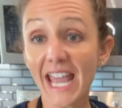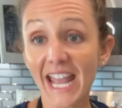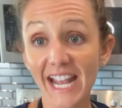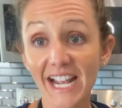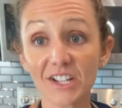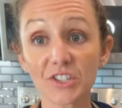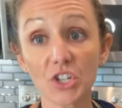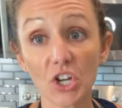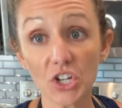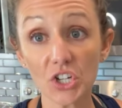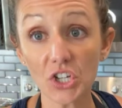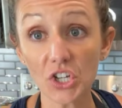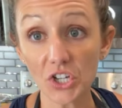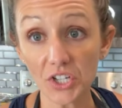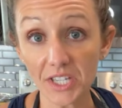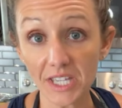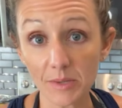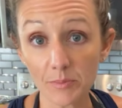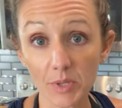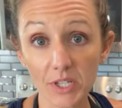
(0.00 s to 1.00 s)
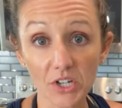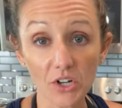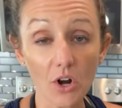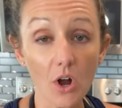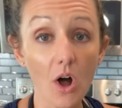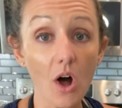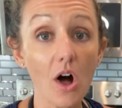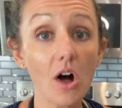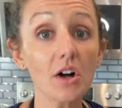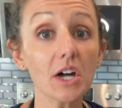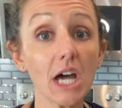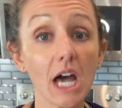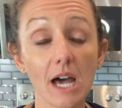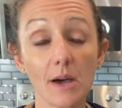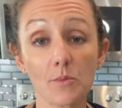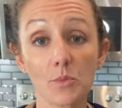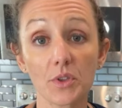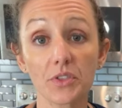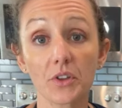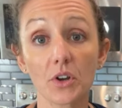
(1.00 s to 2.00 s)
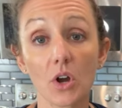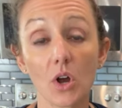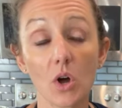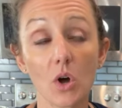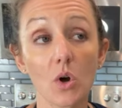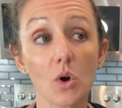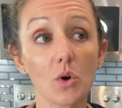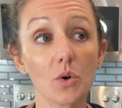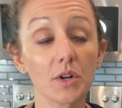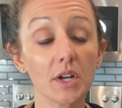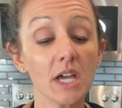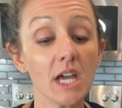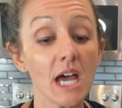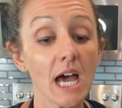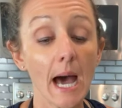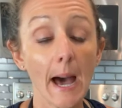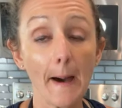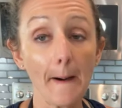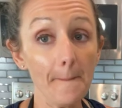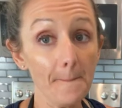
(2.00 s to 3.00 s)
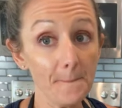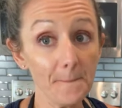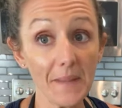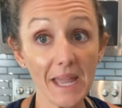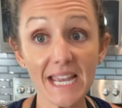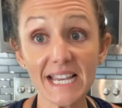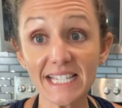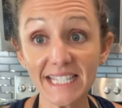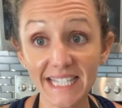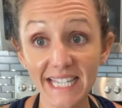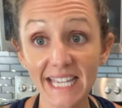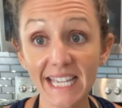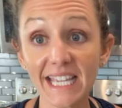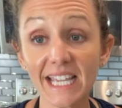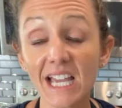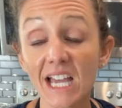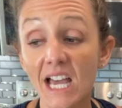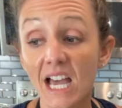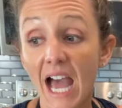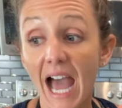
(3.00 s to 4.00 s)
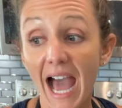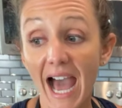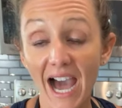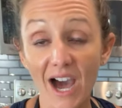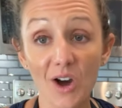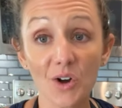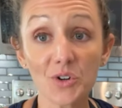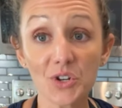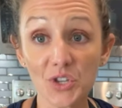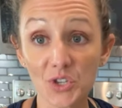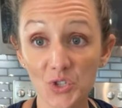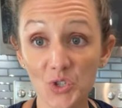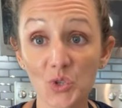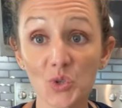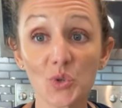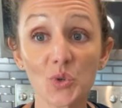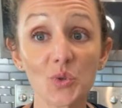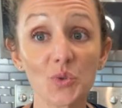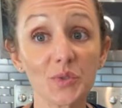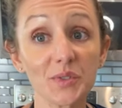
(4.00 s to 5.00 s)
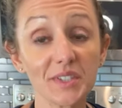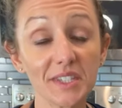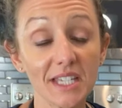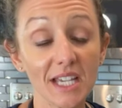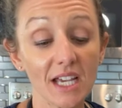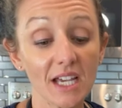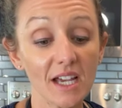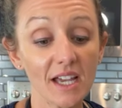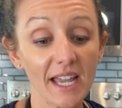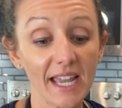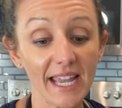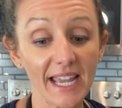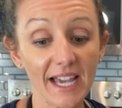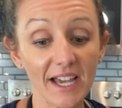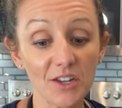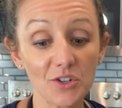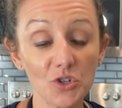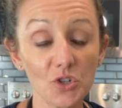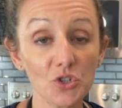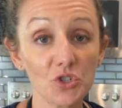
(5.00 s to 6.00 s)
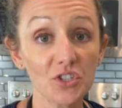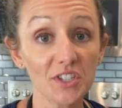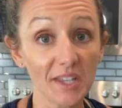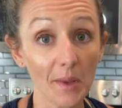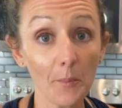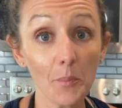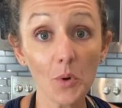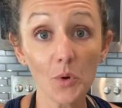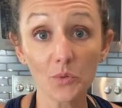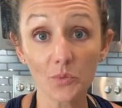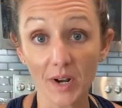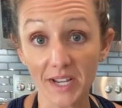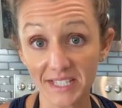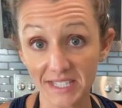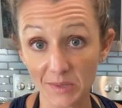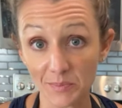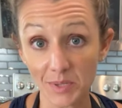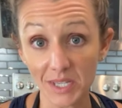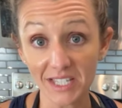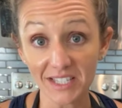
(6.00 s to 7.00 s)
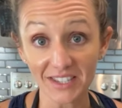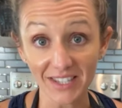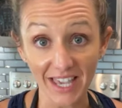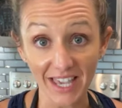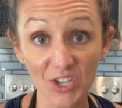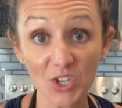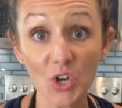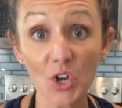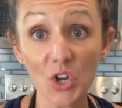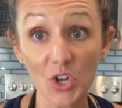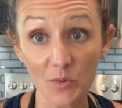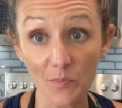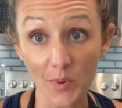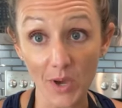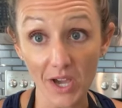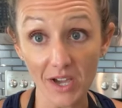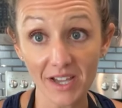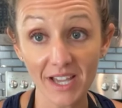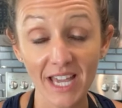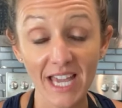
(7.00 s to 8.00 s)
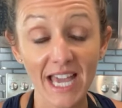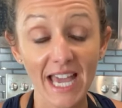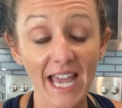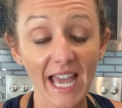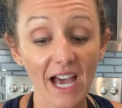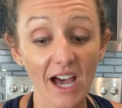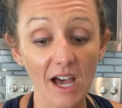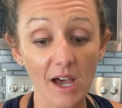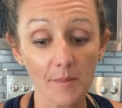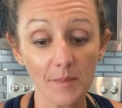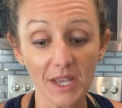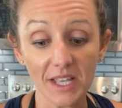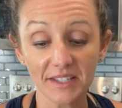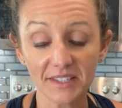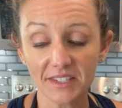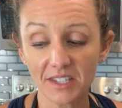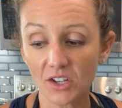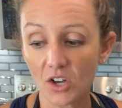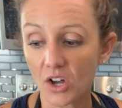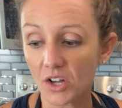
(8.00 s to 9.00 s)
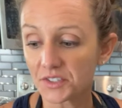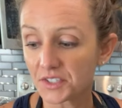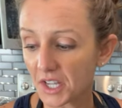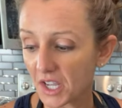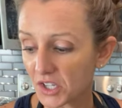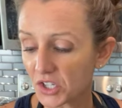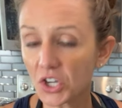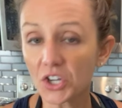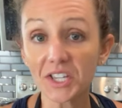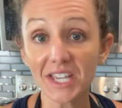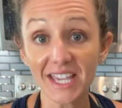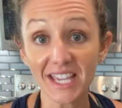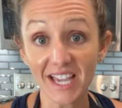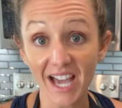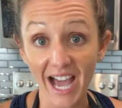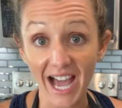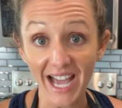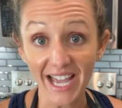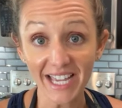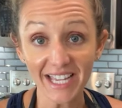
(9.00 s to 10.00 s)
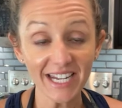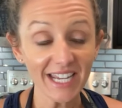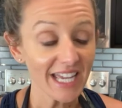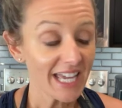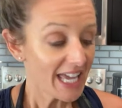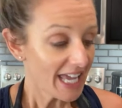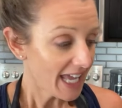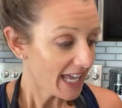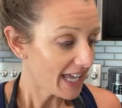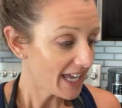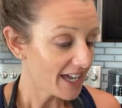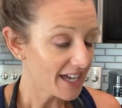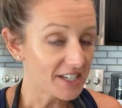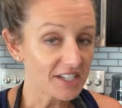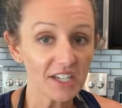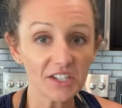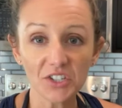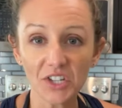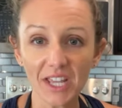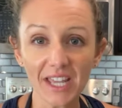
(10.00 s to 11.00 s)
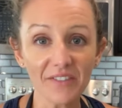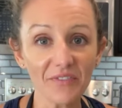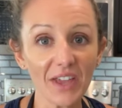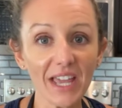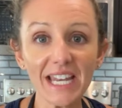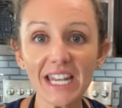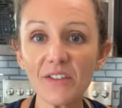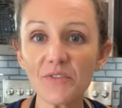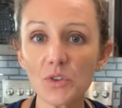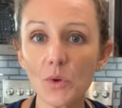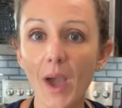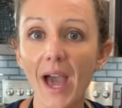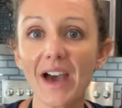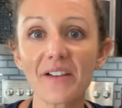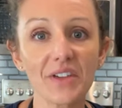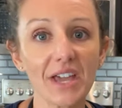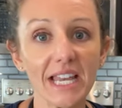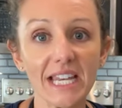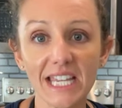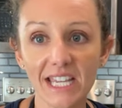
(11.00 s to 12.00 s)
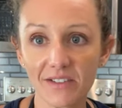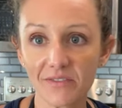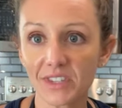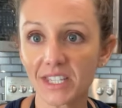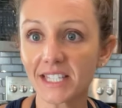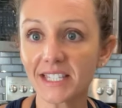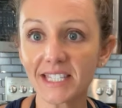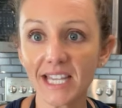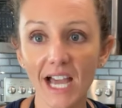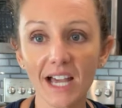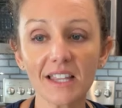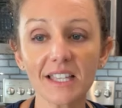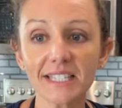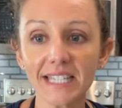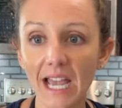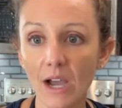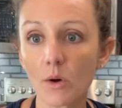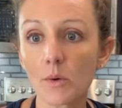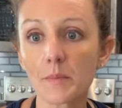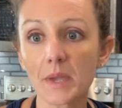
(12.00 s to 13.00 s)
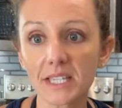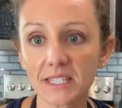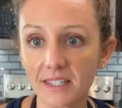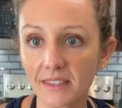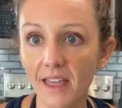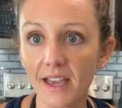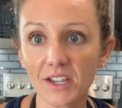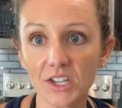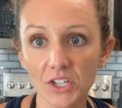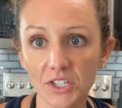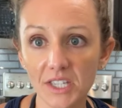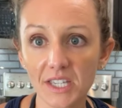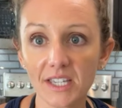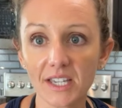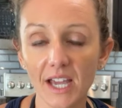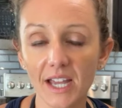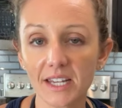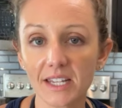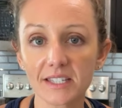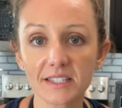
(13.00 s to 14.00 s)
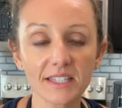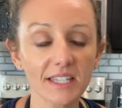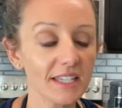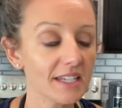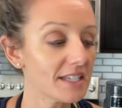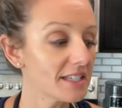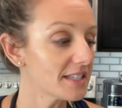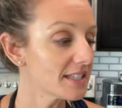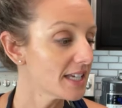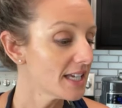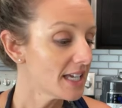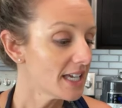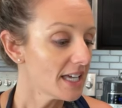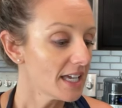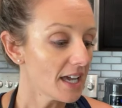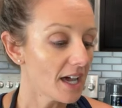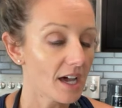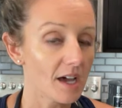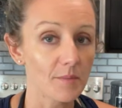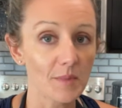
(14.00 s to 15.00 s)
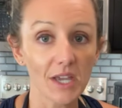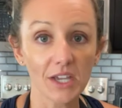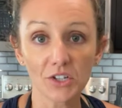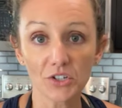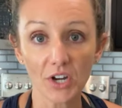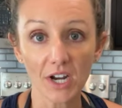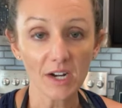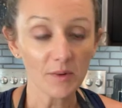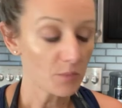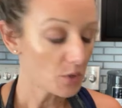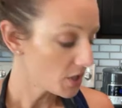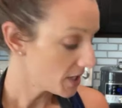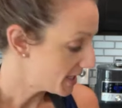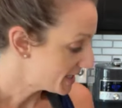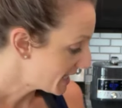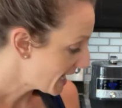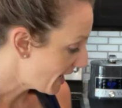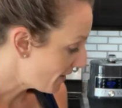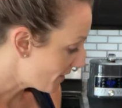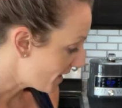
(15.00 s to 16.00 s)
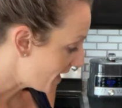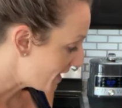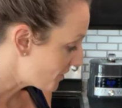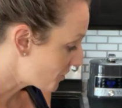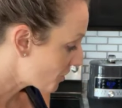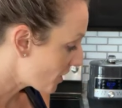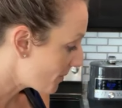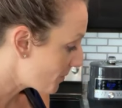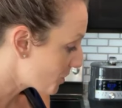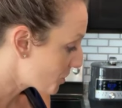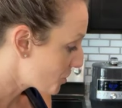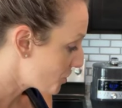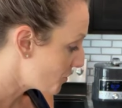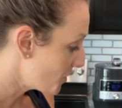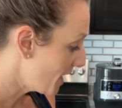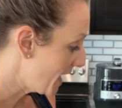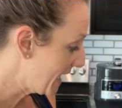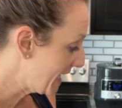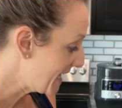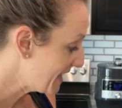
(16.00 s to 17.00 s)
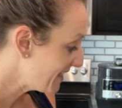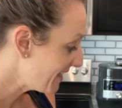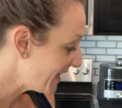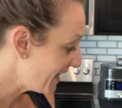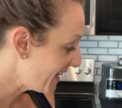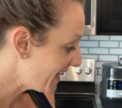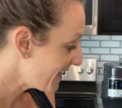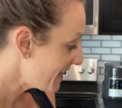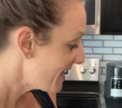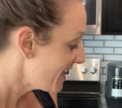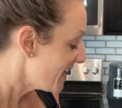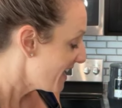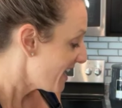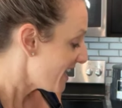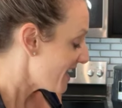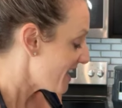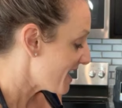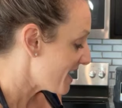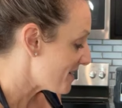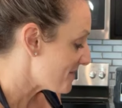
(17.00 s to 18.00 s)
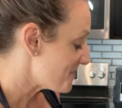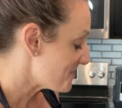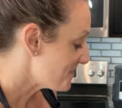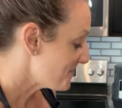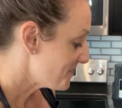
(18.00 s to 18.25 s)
and our cooking butter all come with their own amazing how to use and simple recipes cookbook. Um, it's called a cooking guide. And if any of you have any of these, tell us how amazing that cooking guide is. It is um, incredible. It's how I troubleshoot anything. Um,